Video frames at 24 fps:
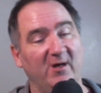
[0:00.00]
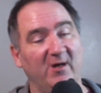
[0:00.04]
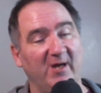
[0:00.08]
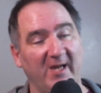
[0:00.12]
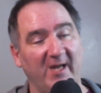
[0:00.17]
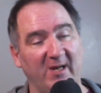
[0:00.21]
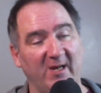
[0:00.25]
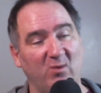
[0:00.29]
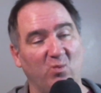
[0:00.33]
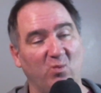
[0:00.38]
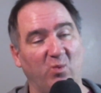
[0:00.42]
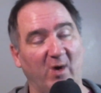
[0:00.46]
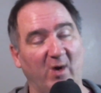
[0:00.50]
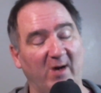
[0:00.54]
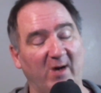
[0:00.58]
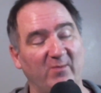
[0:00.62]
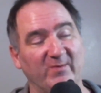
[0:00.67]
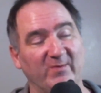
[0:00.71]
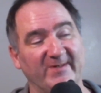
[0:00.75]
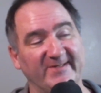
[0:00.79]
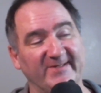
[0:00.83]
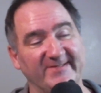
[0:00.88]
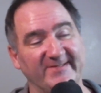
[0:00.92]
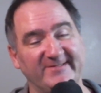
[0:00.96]
and what
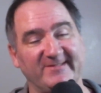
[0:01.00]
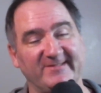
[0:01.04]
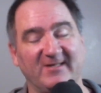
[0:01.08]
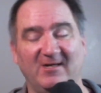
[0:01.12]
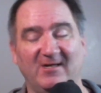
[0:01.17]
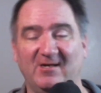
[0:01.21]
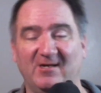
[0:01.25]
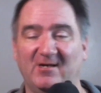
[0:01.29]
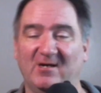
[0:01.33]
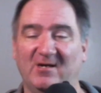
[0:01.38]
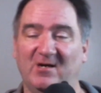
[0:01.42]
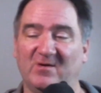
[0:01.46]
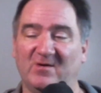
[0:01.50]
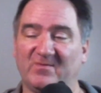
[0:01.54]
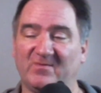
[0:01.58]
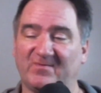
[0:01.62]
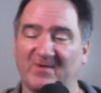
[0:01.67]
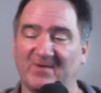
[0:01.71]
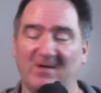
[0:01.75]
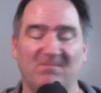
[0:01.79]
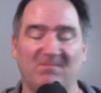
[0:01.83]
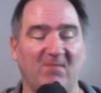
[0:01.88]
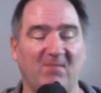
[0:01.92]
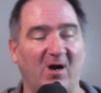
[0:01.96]
was
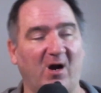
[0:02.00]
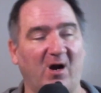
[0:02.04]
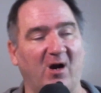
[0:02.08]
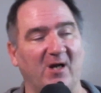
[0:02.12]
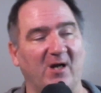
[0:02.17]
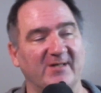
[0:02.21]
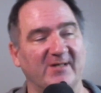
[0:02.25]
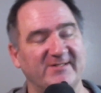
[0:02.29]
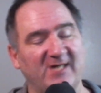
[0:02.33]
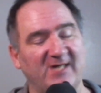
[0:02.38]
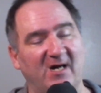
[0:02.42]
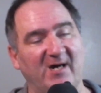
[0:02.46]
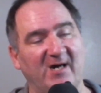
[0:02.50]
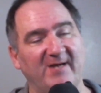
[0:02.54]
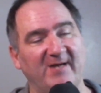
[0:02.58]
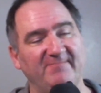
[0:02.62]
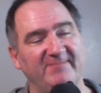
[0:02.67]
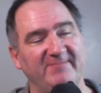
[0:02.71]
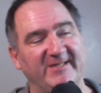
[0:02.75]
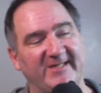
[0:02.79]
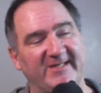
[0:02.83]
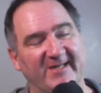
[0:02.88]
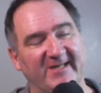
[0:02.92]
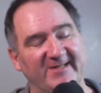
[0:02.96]
from our time
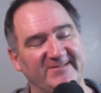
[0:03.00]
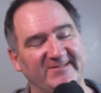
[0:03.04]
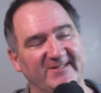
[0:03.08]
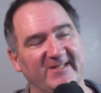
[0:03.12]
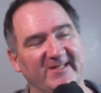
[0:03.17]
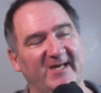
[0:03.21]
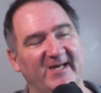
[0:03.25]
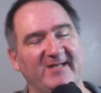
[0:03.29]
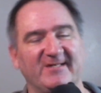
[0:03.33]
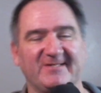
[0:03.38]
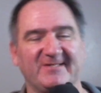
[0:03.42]
because of that